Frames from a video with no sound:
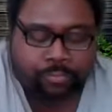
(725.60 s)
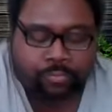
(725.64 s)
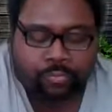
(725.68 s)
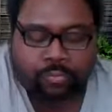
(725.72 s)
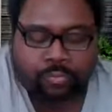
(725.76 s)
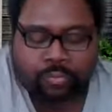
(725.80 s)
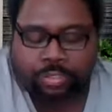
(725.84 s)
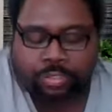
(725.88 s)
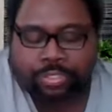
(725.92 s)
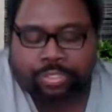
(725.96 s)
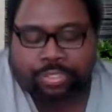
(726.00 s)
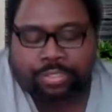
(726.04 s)

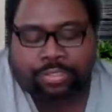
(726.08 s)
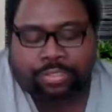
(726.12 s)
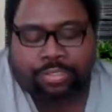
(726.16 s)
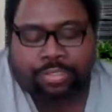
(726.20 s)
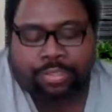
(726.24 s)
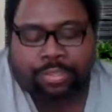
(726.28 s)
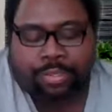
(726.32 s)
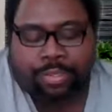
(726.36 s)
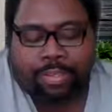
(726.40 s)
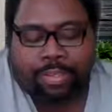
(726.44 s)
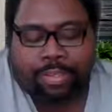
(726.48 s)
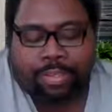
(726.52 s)
Right.
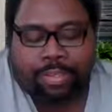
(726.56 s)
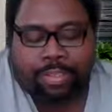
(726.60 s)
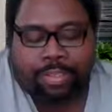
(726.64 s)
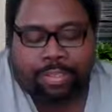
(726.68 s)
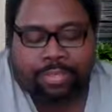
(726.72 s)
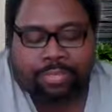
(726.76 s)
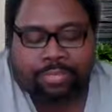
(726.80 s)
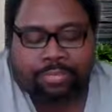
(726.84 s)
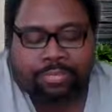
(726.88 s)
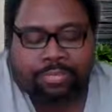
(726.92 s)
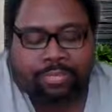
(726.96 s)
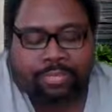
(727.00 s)

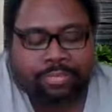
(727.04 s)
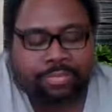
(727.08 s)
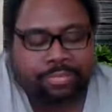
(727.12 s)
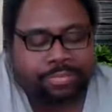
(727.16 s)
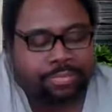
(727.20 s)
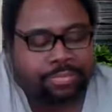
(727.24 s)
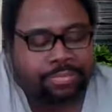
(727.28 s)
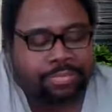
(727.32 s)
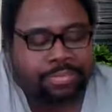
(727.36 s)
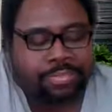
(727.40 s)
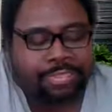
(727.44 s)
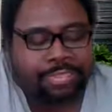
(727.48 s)

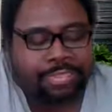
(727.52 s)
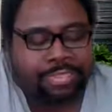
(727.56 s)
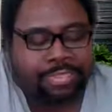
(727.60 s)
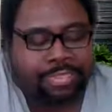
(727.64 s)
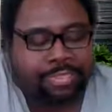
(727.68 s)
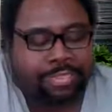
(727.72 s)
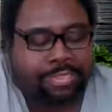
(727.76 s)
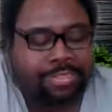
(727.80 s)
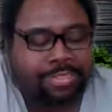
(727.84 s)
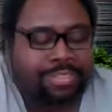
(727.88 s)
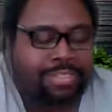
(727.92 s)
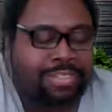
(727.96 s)
So
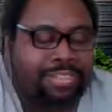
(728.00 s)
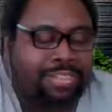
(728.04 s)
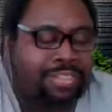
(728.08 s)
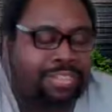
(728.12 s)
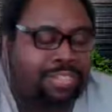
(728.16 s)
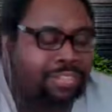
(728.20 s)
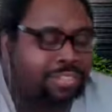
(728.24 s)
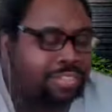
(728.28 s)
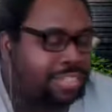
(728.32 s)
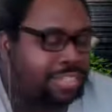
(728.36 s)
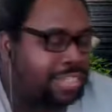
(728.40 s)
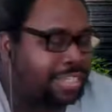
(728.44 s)

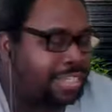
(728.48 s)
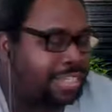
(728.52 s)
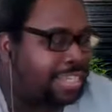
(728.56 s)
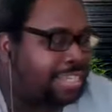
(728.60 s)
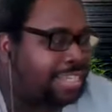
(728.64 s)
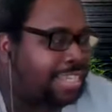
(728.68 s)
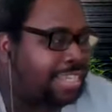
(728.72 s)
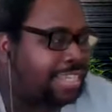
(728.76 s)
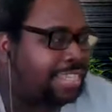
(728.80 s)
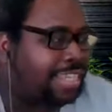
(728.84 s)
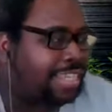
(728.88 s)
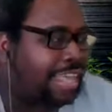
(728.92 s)

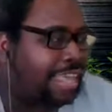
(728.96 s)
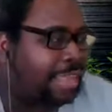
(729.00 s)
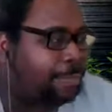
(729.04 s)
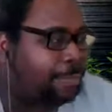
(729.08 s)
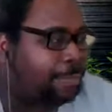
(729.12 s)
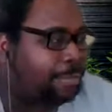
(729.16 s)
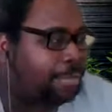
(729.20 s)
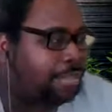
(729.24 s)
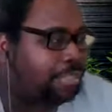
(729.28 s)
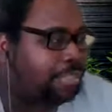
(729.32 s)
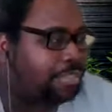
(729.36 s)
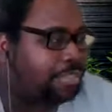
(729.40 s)
that's
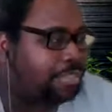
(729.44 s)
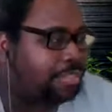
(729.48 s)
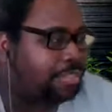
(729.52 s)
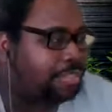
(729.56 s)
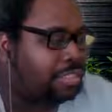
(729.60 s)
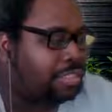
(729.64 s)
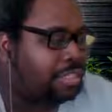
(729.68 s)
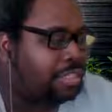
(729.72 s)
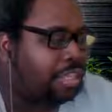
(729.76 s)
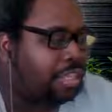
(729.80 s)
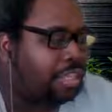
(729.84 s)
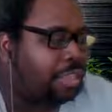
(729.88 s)
happening. So
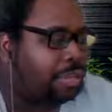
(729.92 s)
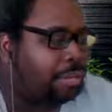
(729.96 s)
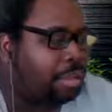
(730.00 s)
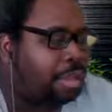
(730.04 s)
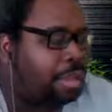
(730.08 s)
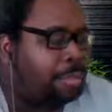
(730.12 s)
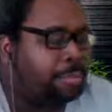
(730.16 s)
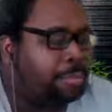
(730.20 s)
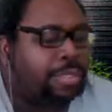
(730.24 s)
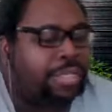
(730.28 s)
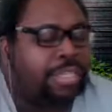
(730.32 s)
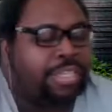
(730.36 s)

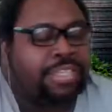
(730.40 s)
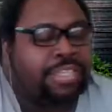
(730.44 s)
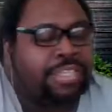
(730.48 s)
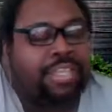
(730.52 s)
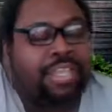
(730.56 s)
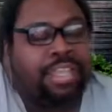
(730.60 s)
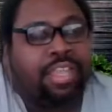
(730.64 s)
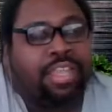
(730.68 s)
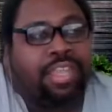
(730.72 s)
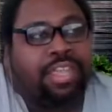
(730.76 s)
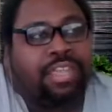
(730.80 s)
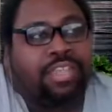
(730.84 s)

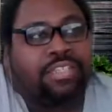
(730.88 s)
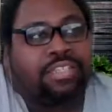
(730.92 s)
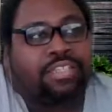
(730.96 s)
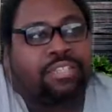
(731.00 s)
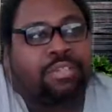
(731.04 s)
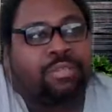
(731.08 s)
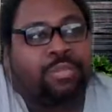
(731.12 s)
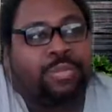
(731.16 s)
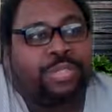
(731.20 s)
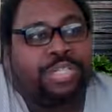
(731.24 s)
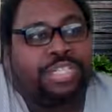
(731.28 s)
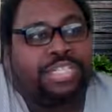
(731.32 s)

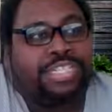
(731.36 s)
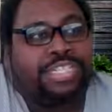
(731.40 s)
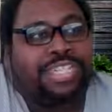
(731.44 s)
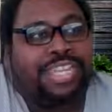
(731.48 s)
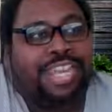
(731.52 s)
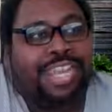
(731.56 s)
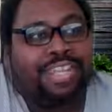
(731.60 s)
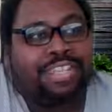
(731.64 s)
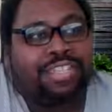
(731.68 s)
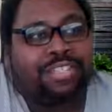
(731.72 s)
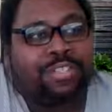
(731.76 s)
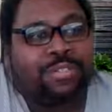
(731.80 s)
so we'll see
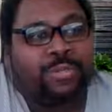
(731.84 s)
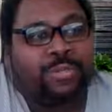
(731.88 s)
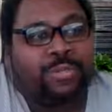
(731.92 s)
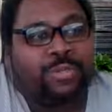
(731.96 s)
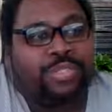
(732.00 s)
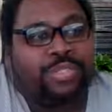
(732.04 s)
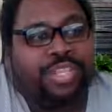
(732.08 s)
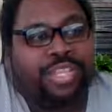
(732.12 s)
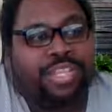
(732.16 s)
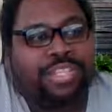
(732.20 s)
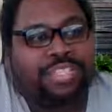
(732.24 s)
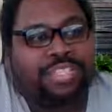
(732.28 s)
that
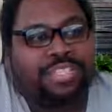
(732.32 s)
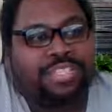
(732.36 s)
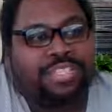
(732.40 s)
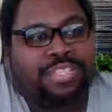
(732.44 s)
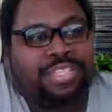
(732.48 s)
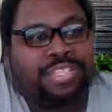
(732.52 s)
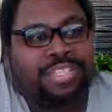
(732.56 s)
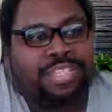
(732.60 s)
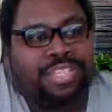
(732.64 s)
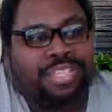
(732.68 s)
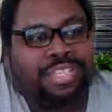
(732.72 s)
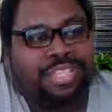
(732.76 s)
Tuesday
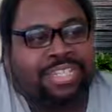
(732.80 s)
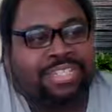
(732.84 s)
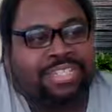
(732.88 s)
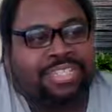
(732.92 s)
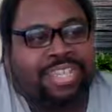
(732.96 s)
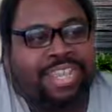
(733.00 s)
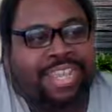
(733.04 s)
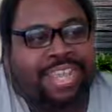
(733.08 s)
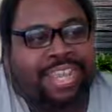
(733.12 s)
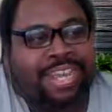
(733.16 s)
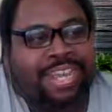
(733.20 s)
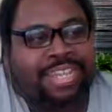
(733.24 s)
and
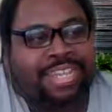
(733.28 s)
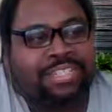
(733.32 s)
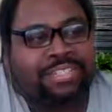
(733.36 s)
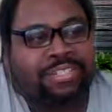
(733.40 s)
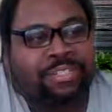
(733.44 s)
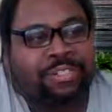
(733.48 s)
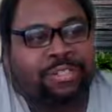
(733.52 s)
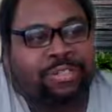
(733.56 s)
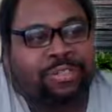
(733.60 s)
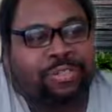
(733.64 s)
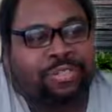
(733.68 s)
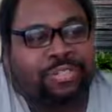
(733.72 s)
see how that's
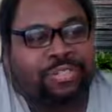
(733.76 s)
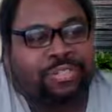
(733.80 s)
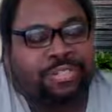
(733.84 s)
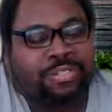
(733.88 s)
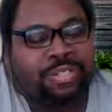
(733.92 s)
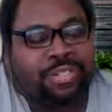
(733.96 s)
going.